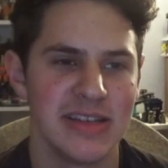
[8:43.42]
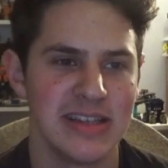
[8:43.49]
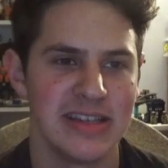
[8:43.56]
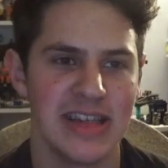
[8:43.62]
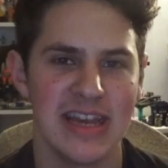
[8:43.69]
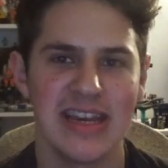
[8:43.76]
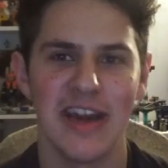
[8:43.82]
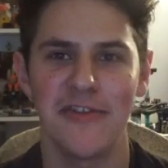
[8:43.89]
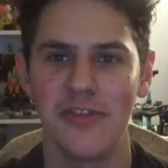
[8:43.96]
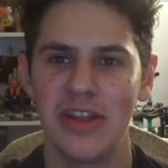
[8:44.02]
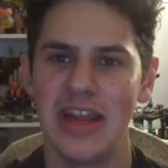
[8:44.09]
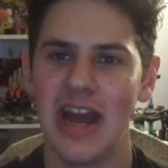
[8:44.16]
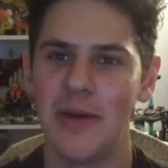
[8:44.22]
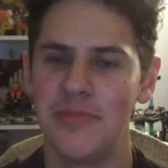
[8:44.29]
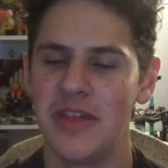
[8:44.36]
they
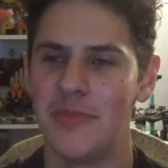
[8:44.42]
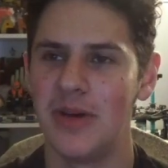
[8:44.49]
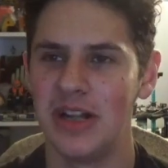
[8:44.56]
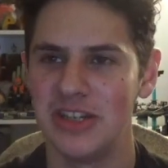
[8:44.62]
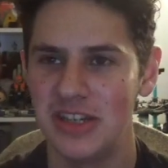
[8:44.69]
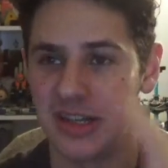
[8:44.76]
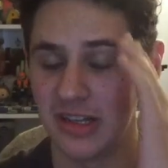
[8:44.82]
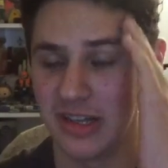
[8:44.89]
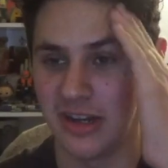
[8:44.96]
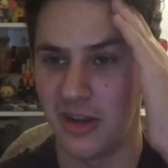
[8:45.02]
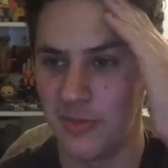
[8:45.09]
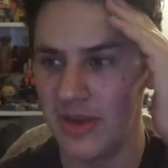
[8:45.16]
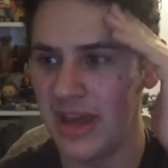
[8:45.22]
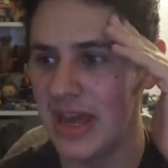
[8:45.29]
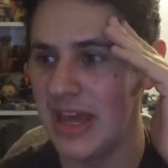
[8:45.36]
definitely upped the budget a
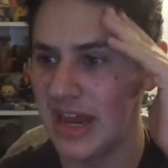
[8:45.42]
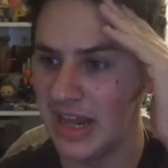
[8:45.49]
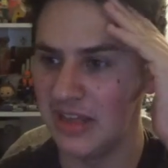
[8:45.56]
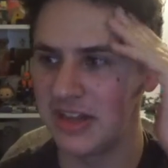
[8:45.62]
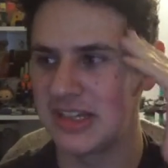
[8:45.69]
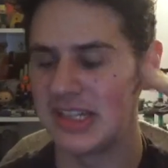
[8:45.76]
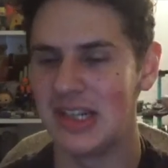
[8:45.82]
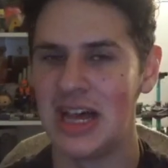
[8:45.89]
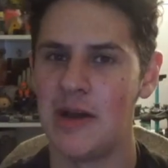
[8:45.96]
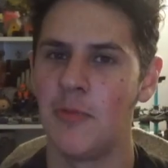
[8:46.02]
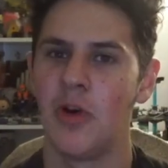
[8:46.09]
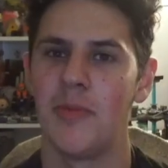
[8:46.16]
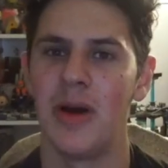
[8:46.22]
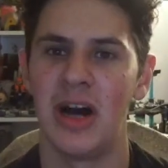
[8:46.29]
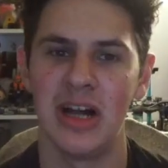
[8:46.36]
little bit. It looks a lot
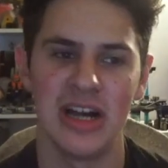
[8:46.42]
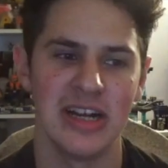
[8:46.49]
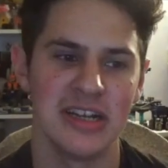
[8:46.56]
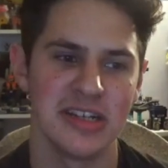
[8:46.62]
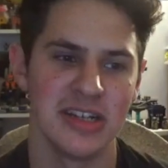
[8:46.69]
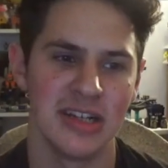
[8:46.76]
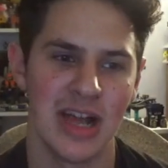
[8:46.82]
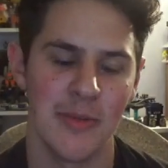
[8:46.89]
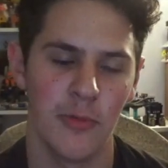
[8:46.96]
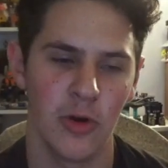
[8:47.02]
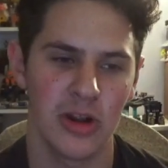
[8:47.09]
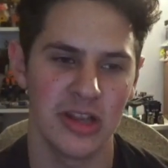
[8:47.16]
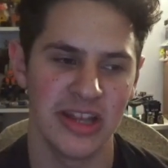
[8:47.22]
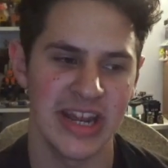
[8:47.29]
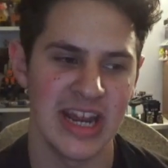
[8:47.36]
more polished and a lot
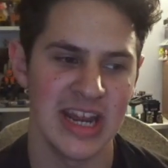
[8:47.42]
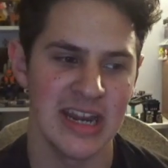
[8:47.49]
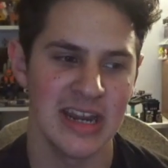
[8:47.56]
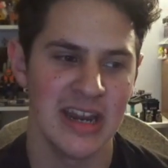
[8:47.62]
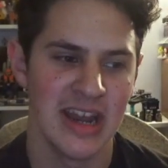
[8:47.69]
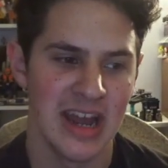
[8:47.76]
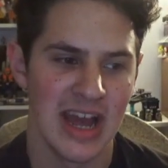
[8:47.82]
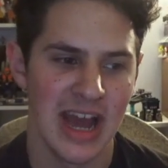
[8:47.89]
more clean.